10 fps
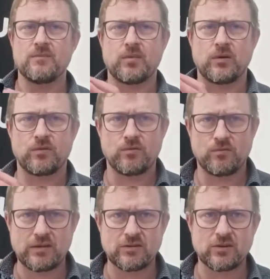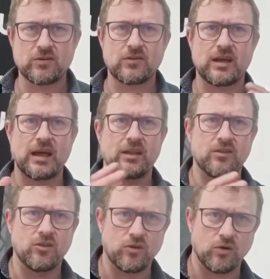both residents
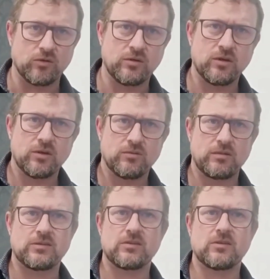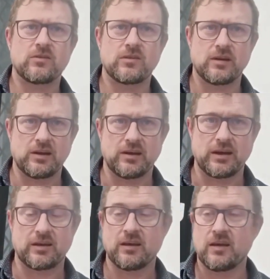and non-residents alike.